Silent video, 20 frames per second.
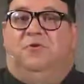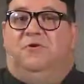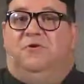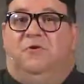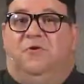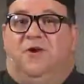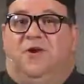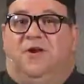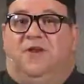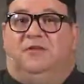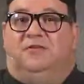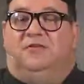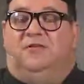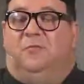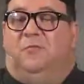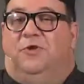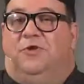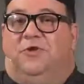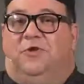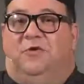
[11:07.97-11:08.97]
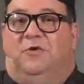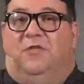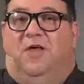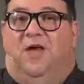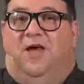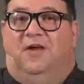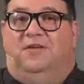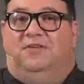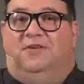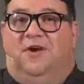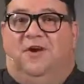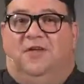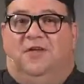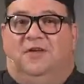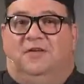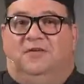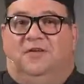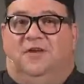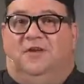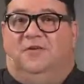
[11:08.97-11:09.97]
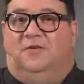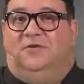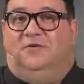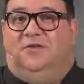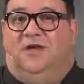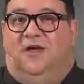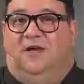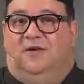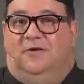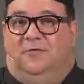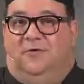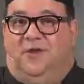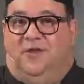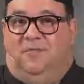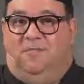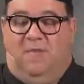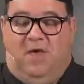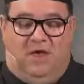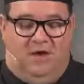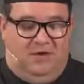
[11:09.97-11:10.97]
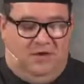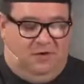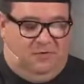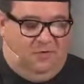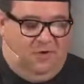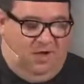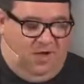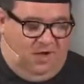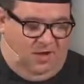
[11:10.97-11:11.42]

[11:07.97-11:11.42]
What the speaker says: ingredients that we utilize in our Contigo Taqueria menu.